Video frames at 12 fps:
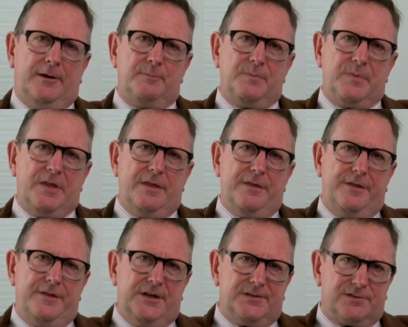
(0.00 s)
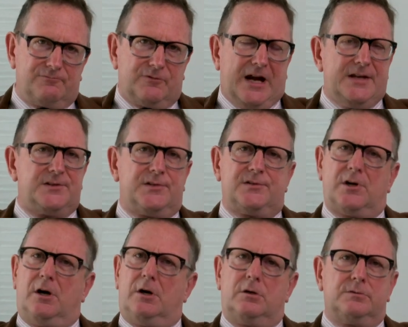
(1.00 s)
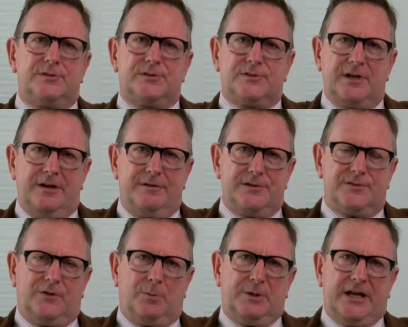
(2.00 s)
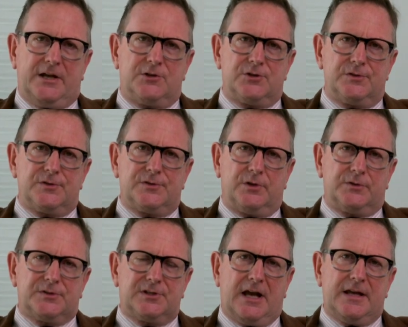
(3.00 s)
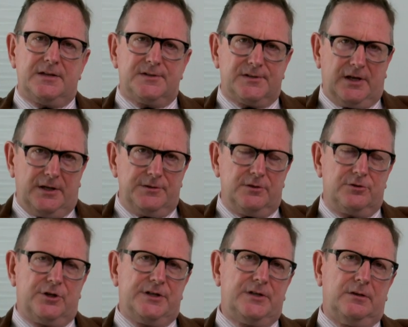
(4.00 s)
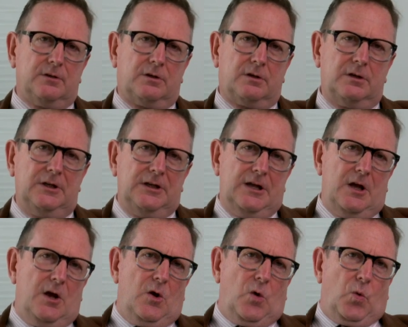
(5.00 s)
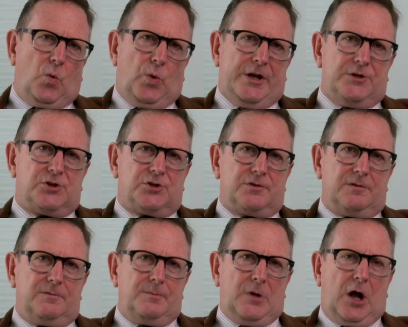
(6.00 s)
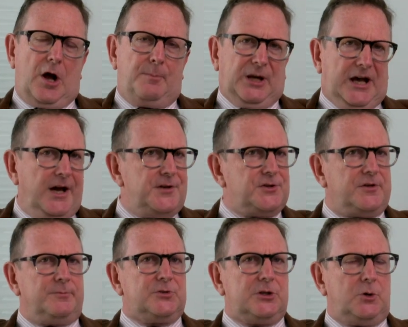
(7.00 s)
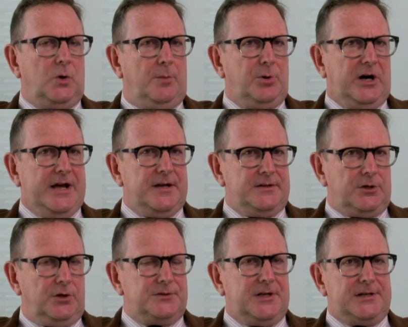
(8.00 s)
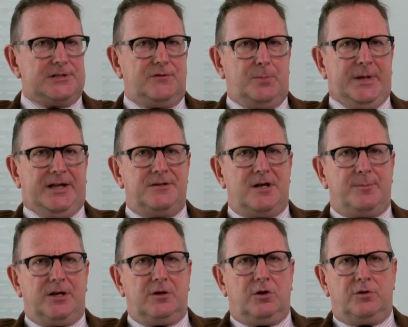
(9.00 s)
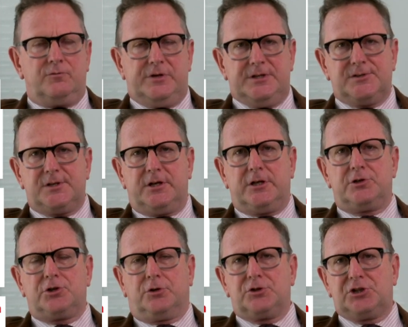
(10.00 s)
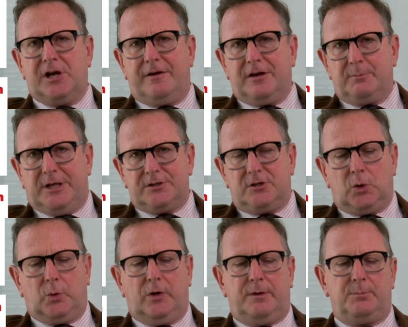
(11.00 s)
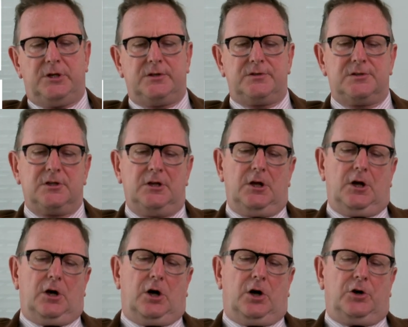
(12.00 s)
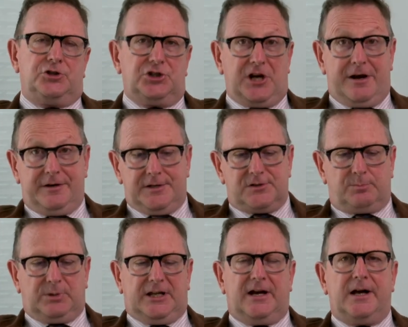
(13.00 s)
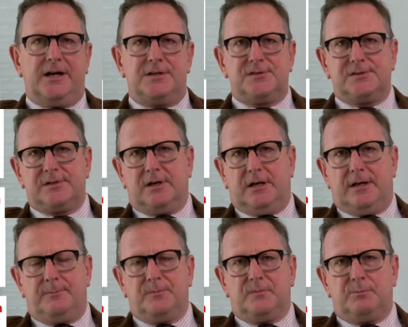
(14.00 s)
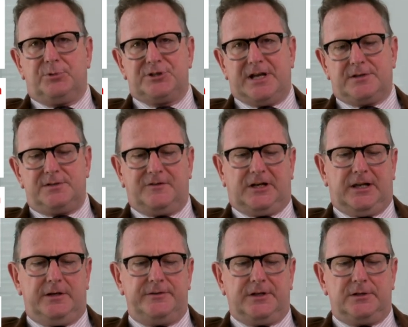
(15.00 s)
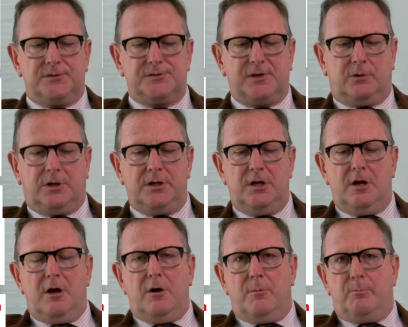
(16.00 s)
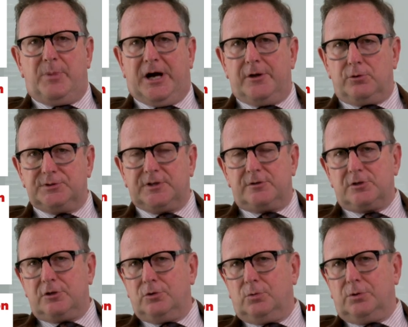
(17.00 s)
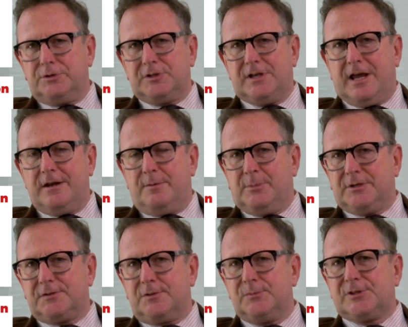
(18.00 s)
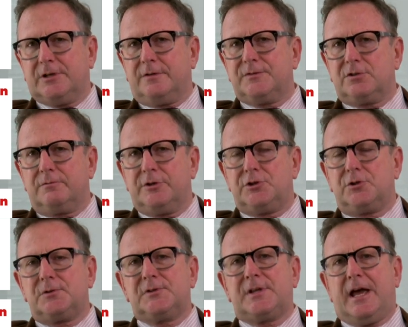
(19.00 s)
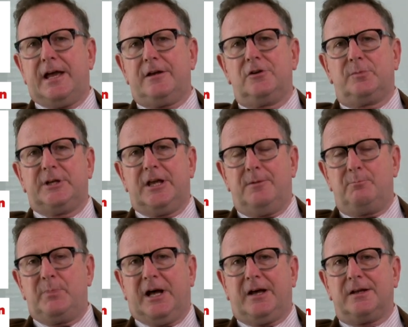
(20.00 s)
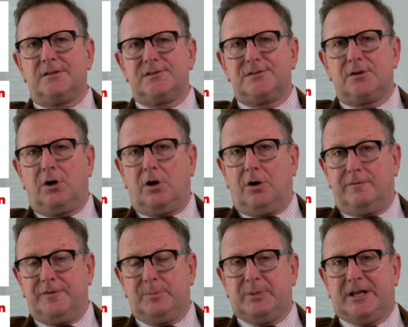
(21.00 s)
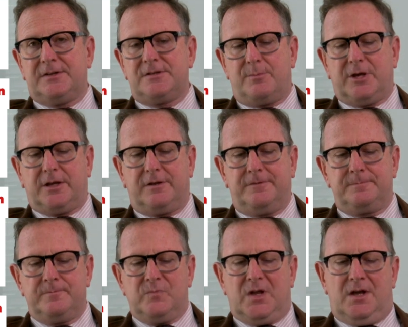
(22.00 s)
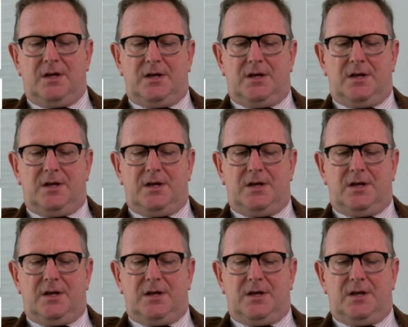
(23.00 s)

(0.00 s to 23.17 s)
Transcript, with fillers: Um, this raises a whole series of obligations on states under treaty law, which oblige them to cooperate in the context of a pandemic on research, on sharing medical equipment, on sharing supplies, um, protective clothing, and so on, but also to coordinate amongst themselves to reduce the economic impacts of the pandemic.